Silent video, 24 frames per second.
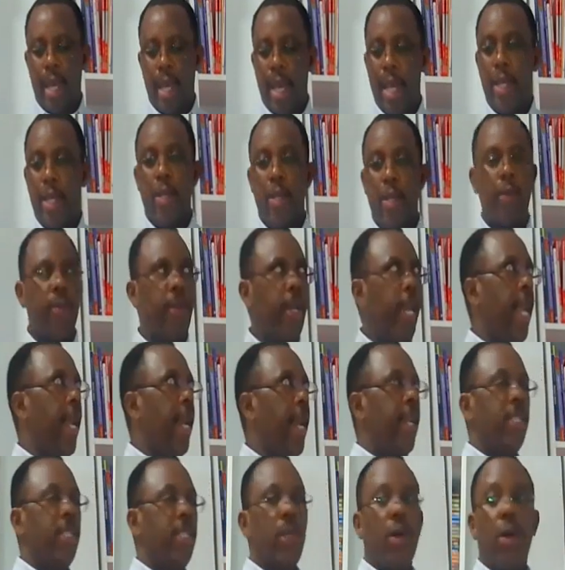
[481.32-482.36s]
kind of
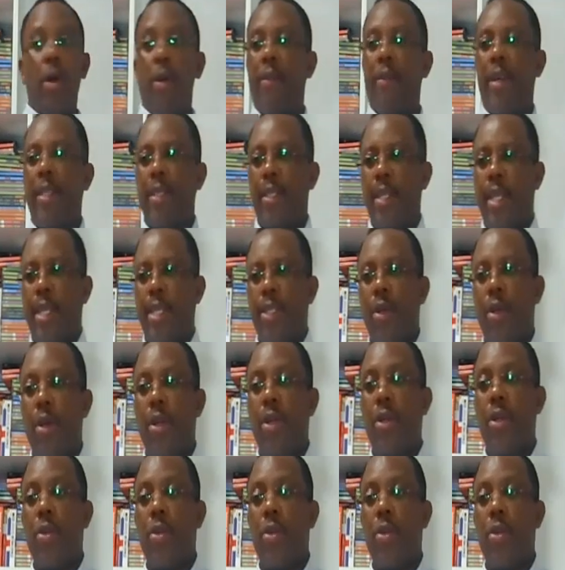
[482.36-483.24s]
English conversation,